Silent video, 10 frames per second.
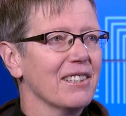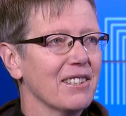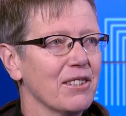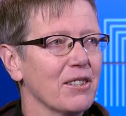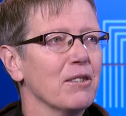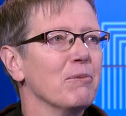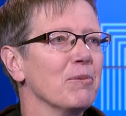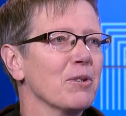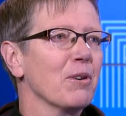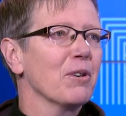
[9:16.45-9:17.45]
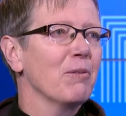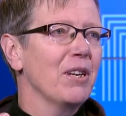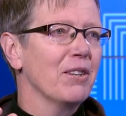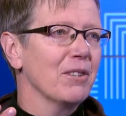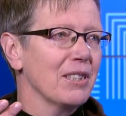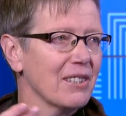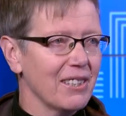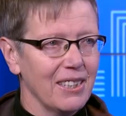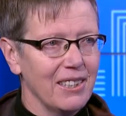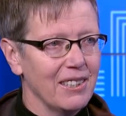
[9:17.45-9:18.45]
systems or whether it's
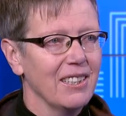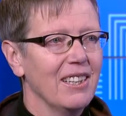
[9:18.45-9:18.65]
the,